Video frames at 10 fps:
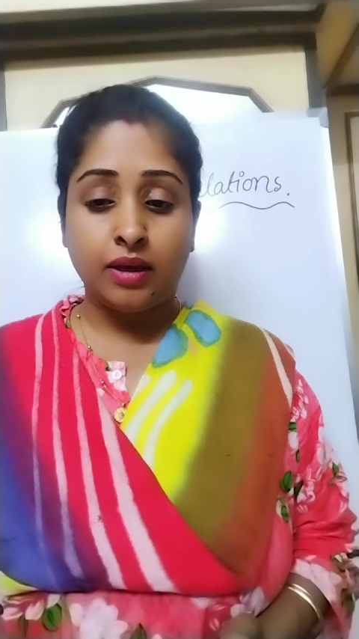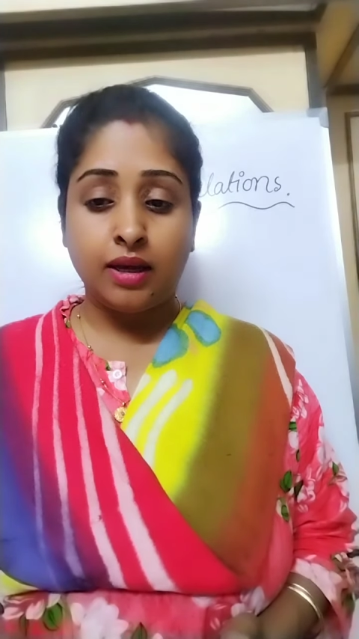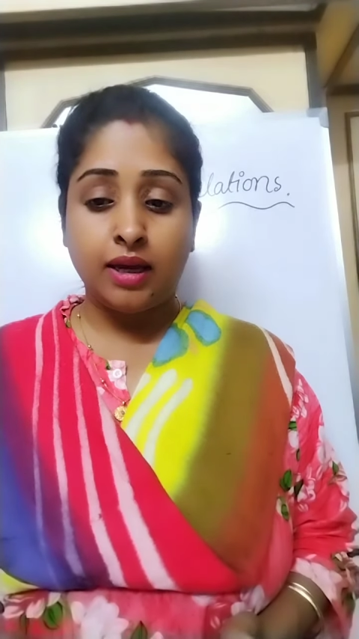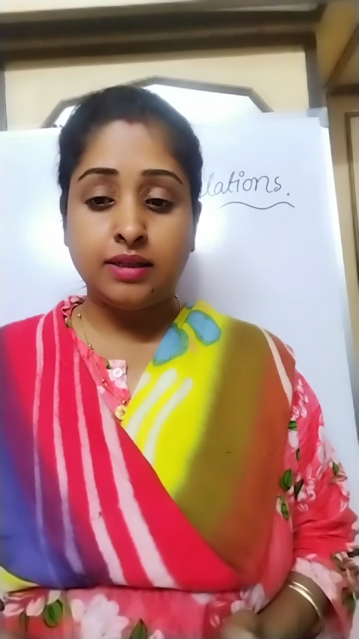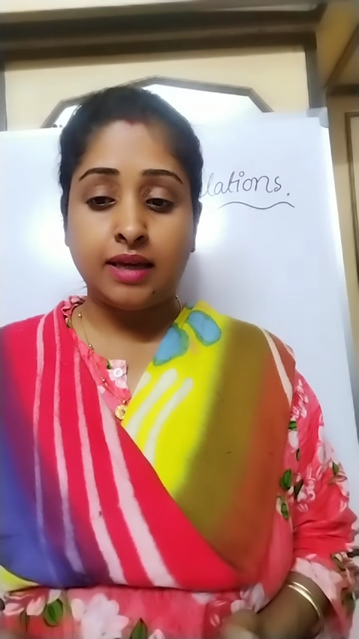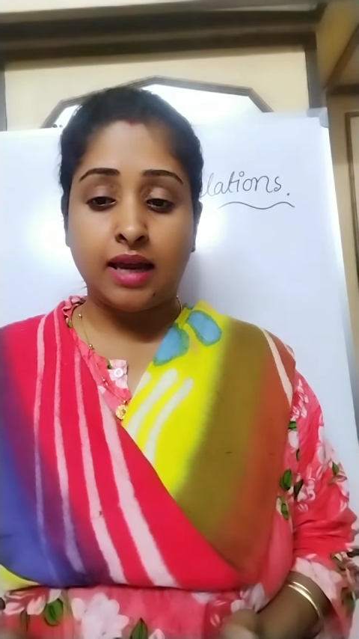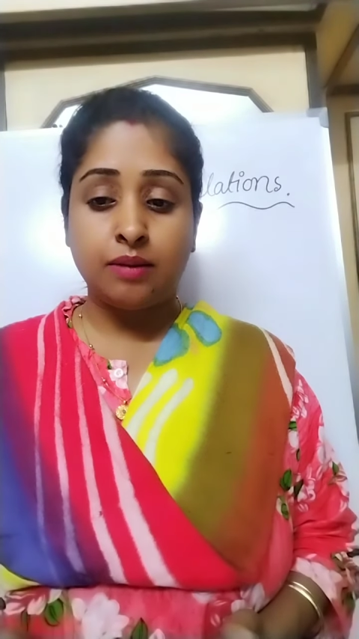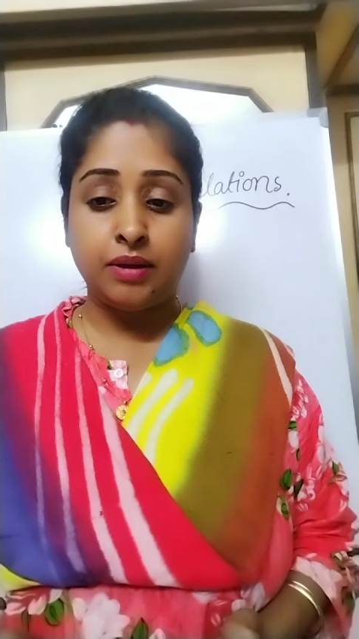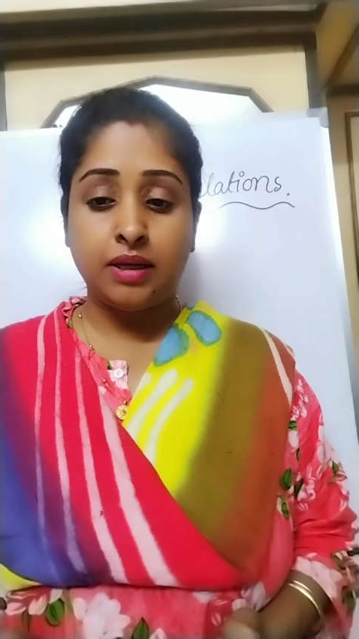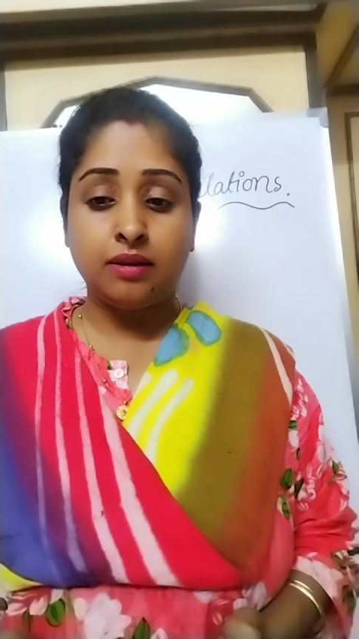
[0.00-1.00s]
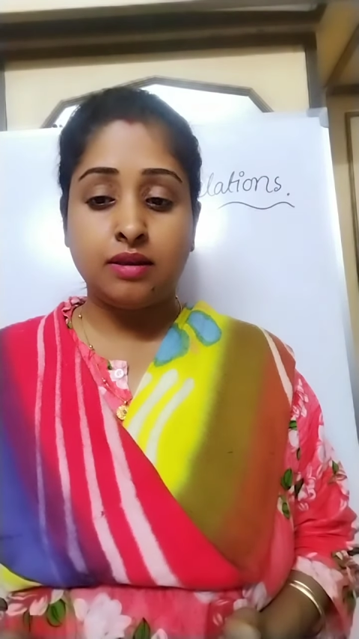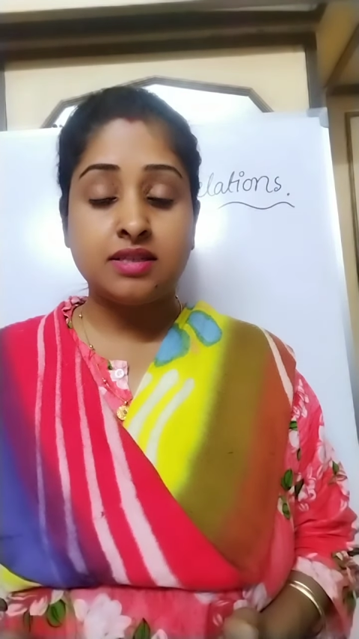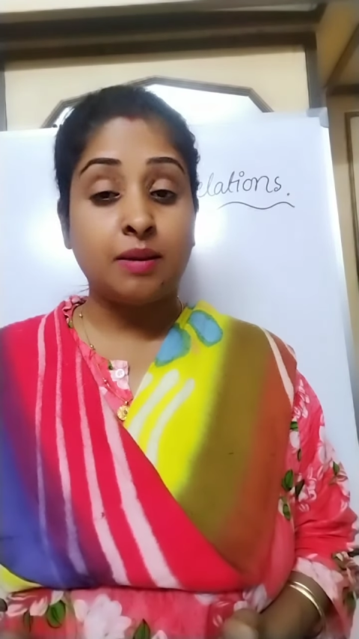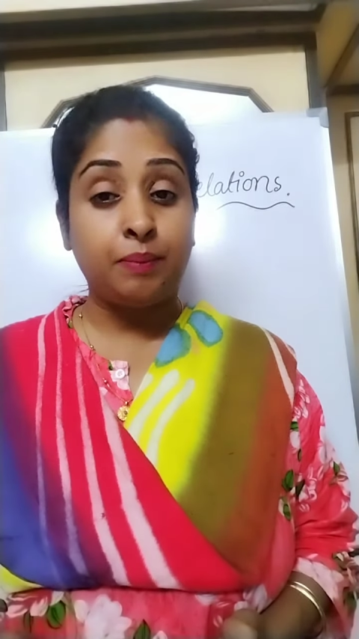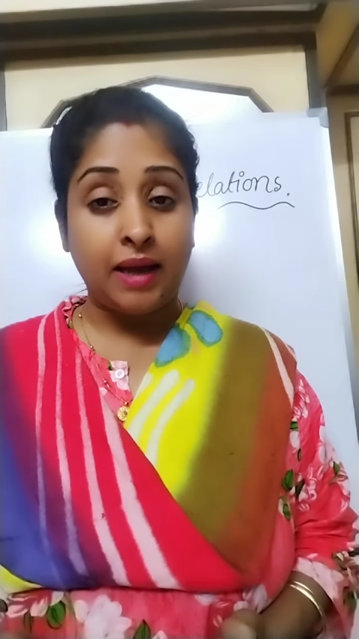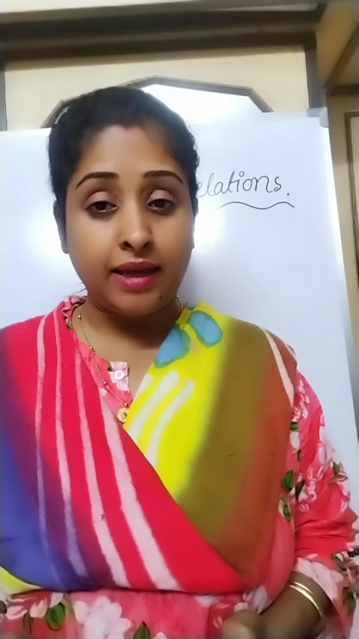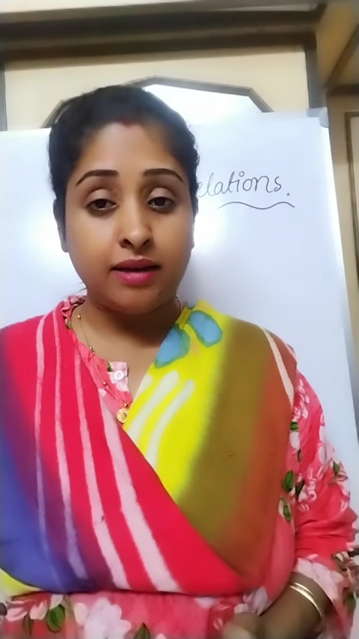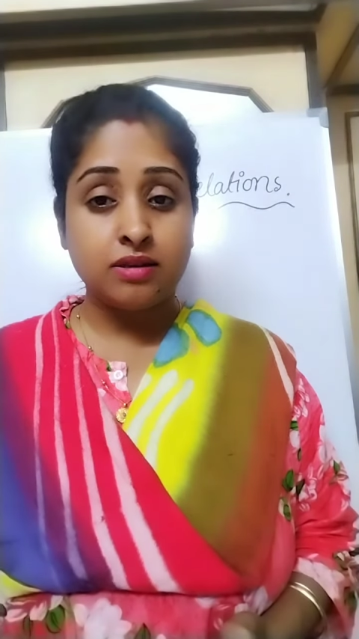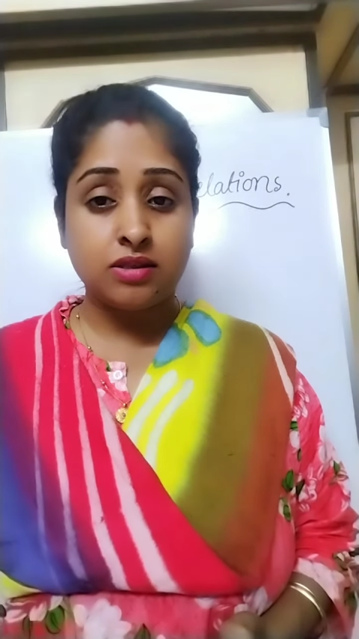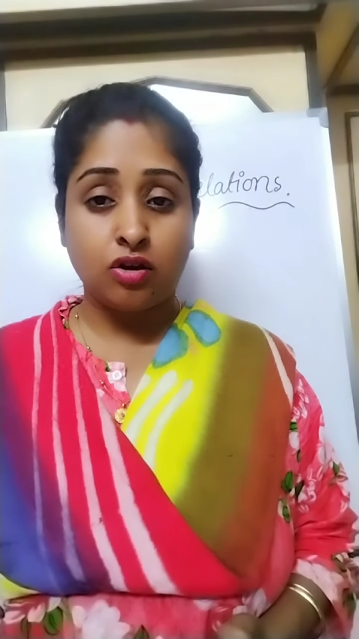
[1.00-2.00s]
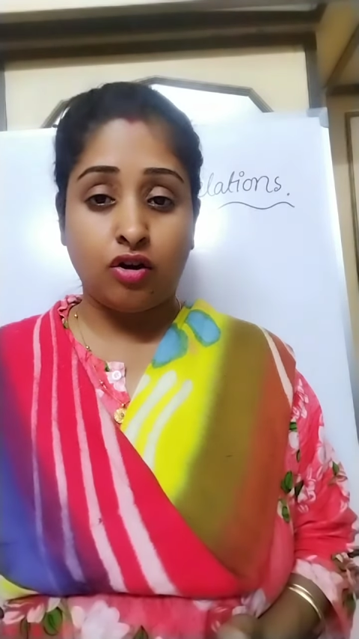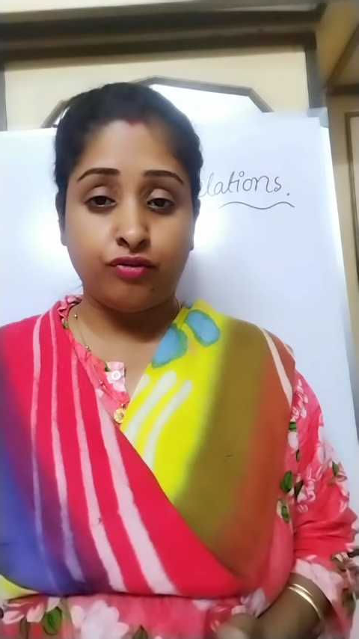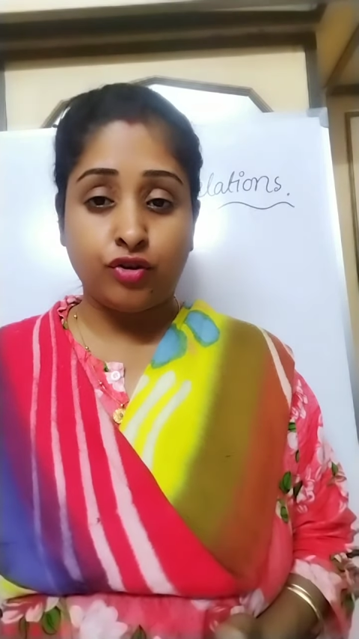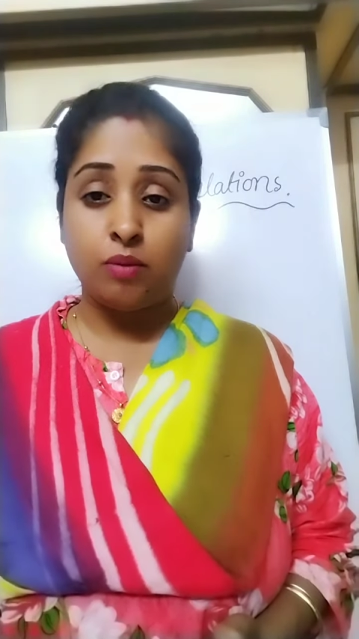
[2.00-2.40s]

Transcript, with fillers: it can be the suppliers of raw